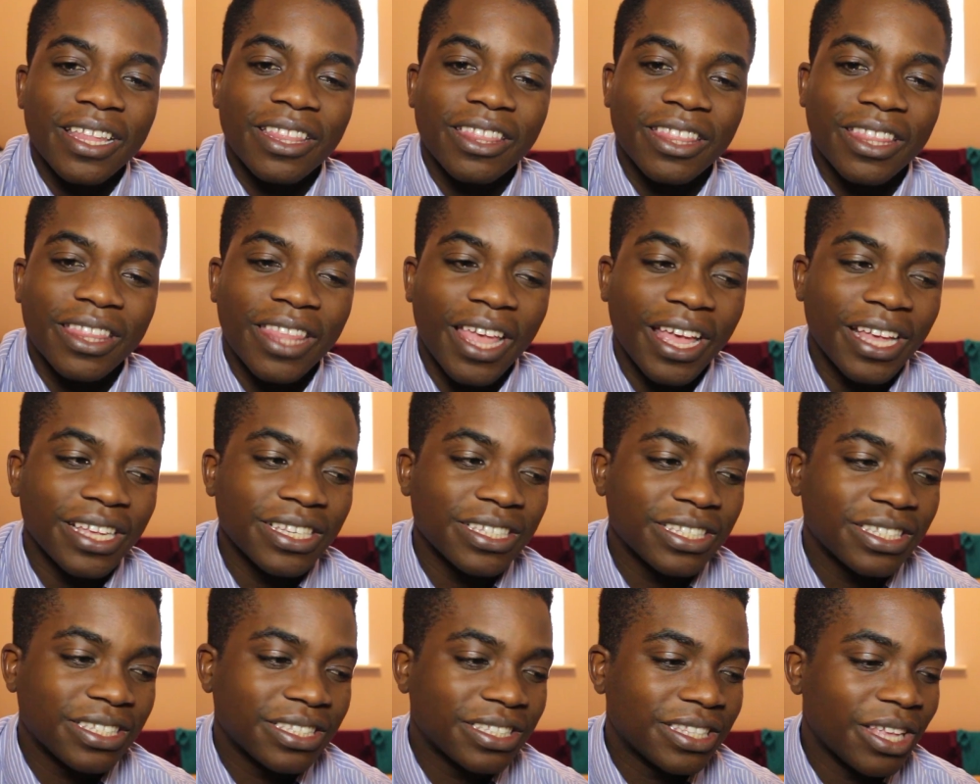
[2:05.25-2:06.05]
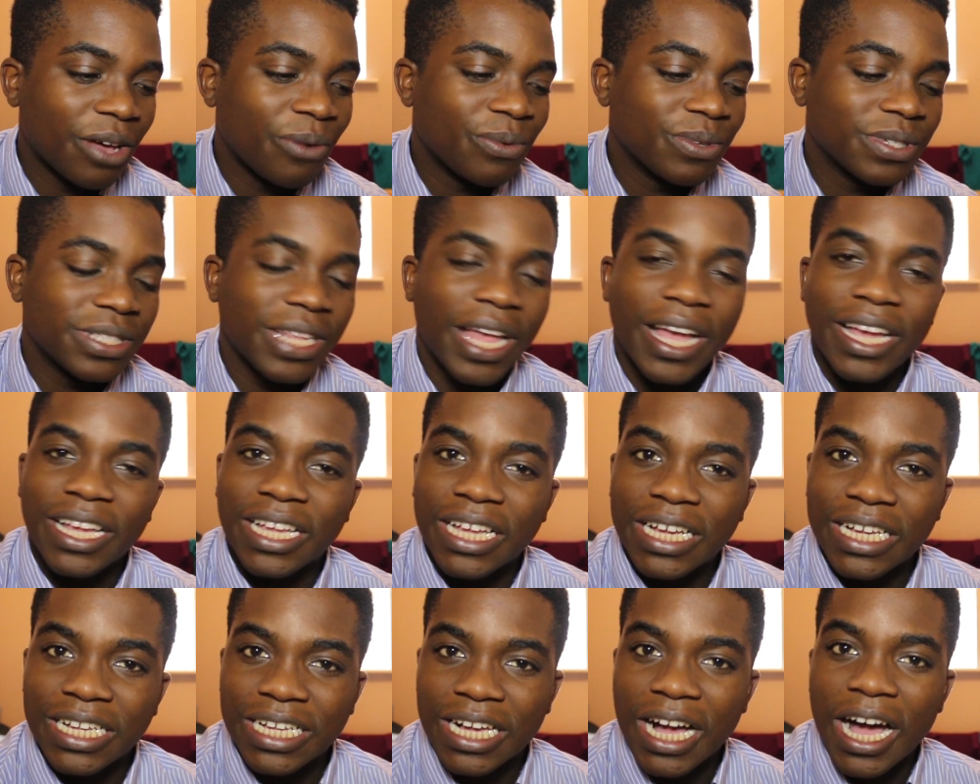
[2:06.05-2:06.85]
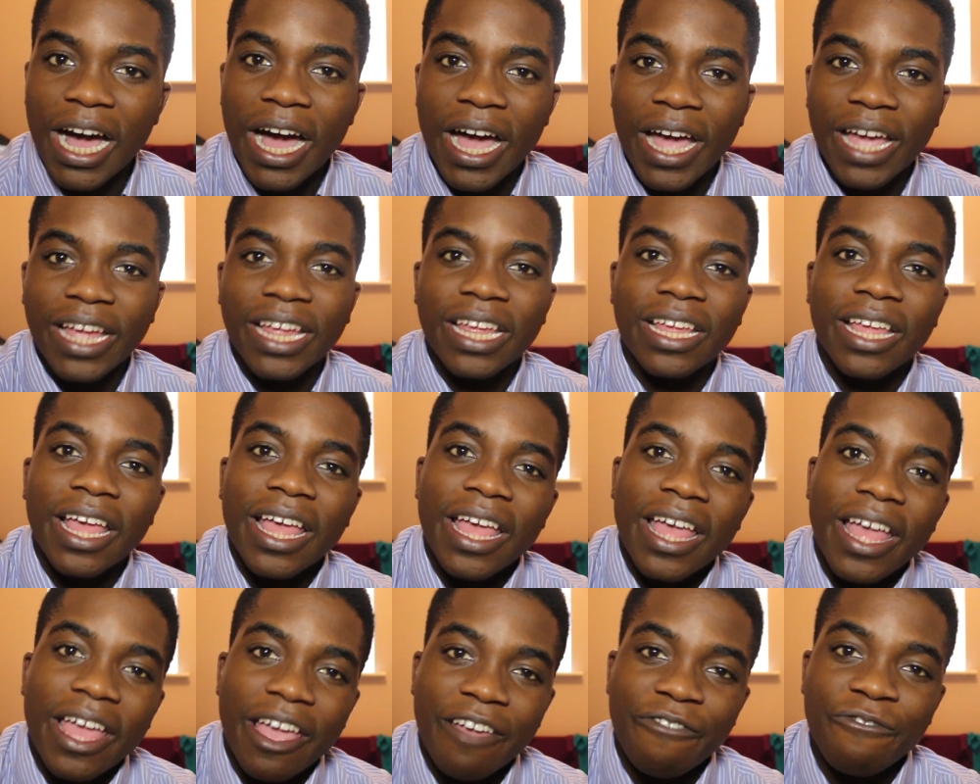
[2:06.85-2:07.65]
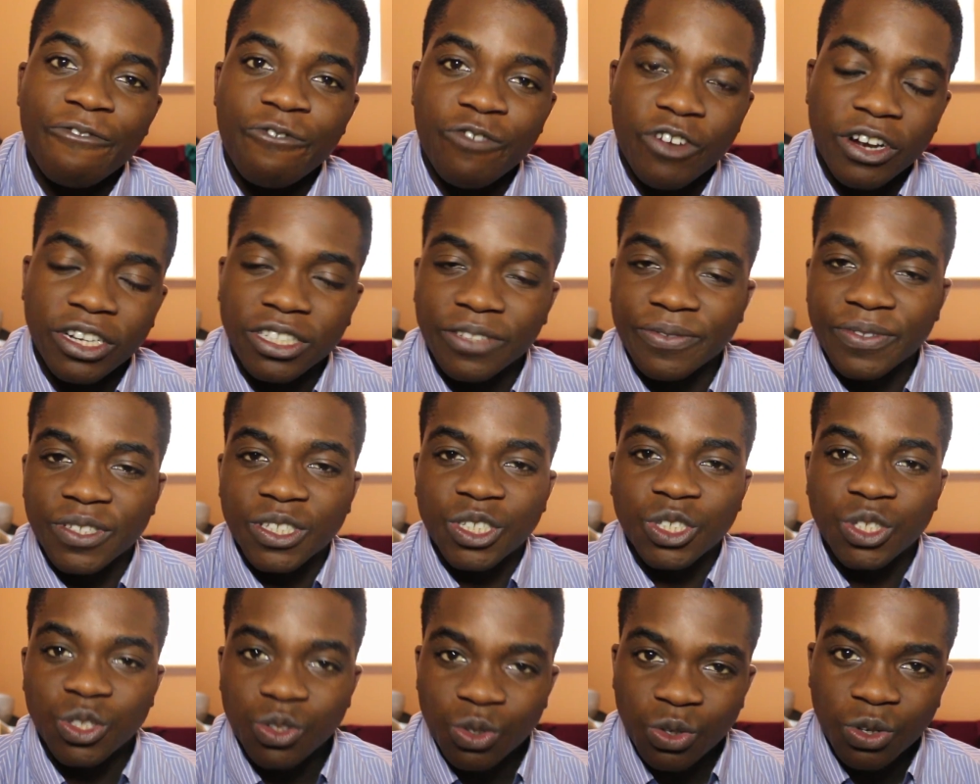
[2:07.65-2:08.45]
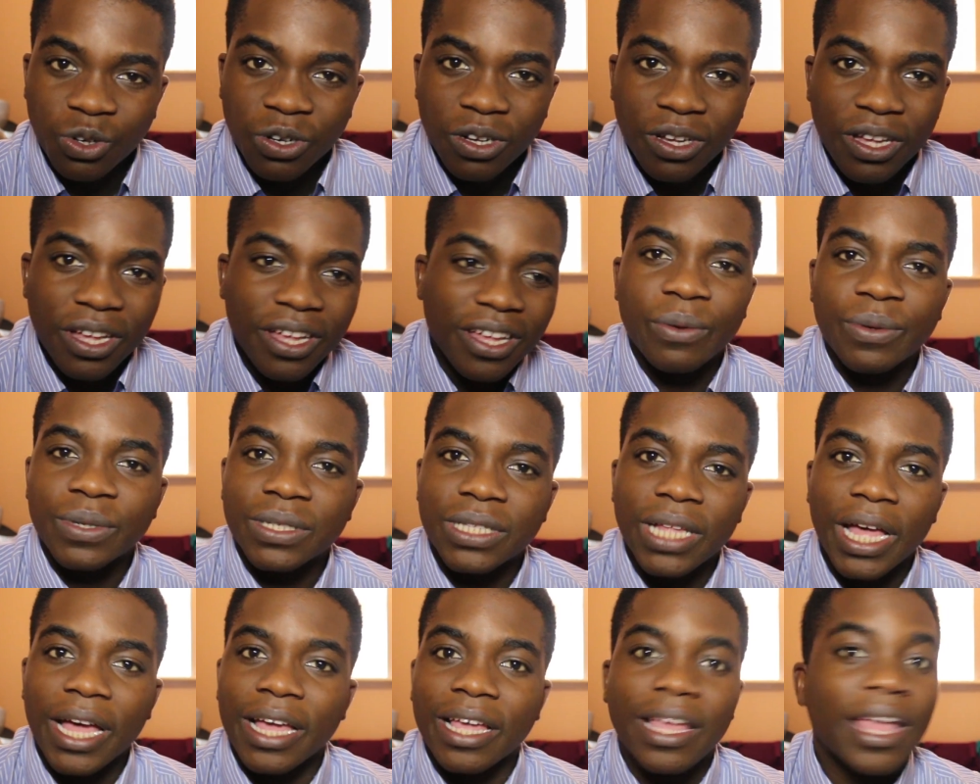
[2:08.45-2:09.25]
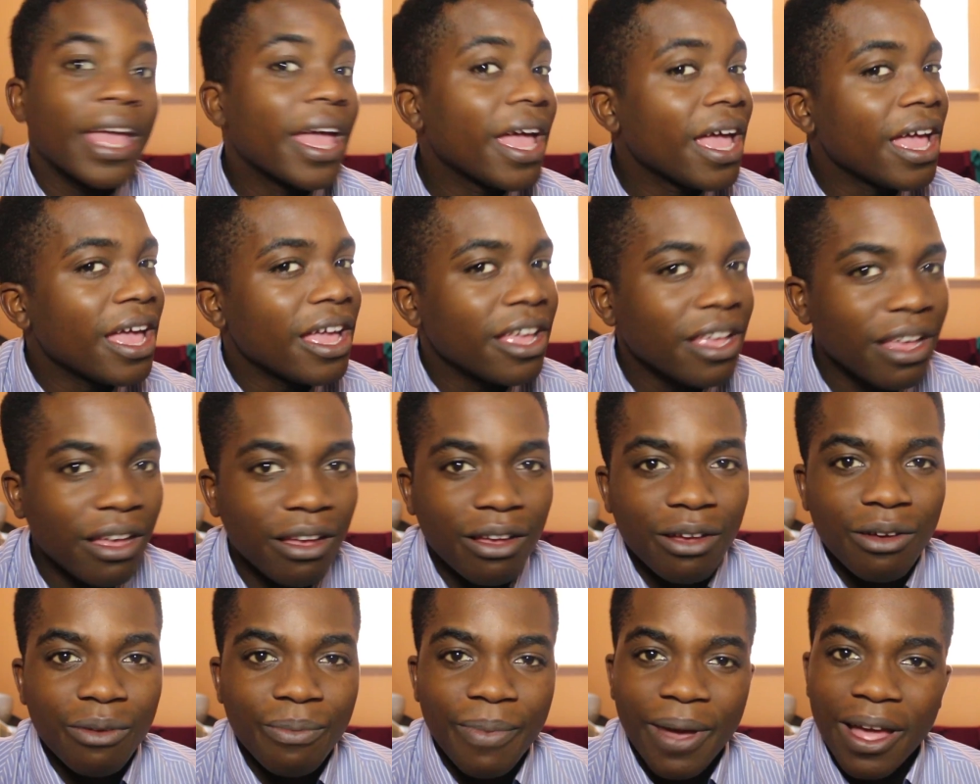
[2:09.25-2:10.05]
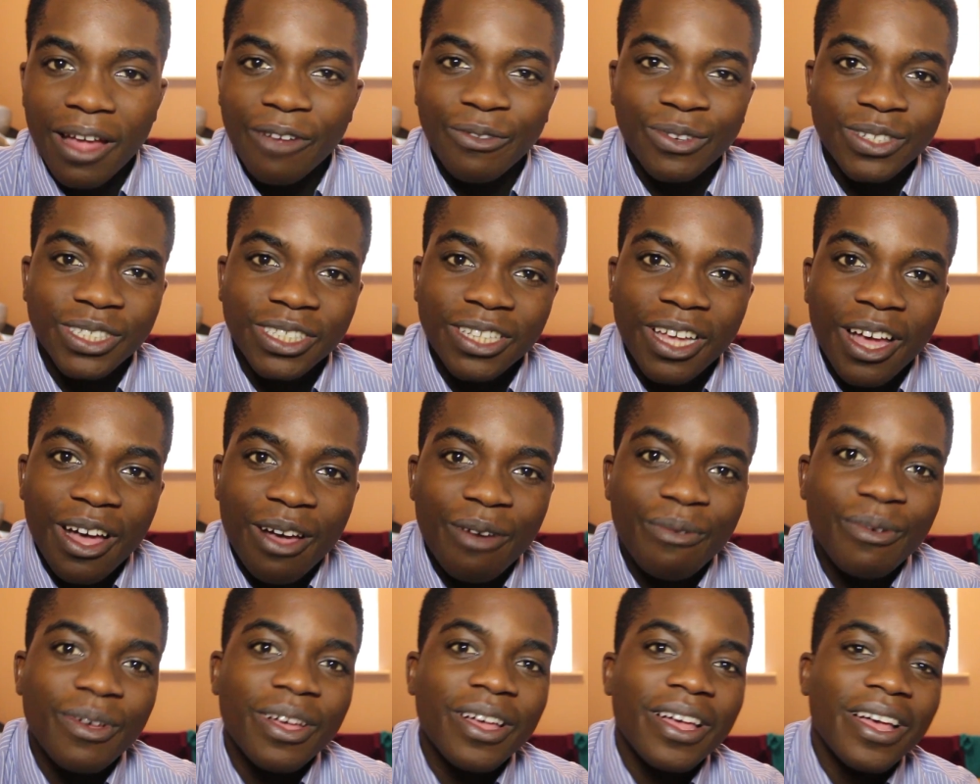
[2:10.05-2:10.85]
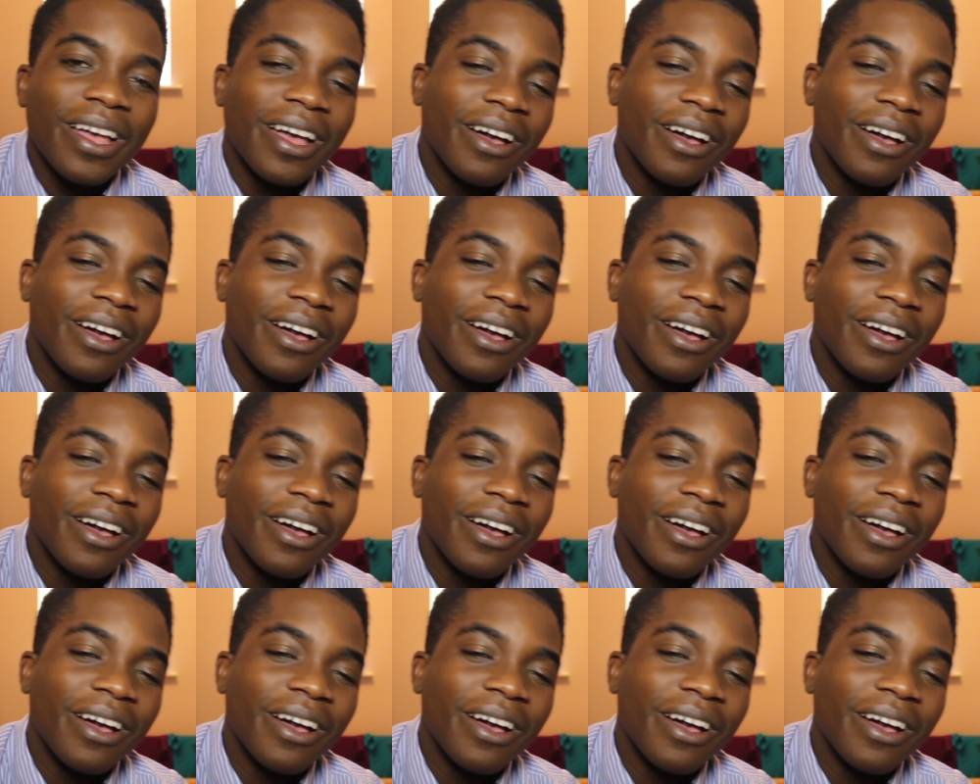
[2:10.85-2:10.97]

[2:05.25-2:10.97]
there's there was like a guy in front of the store he was like hey yo man what's up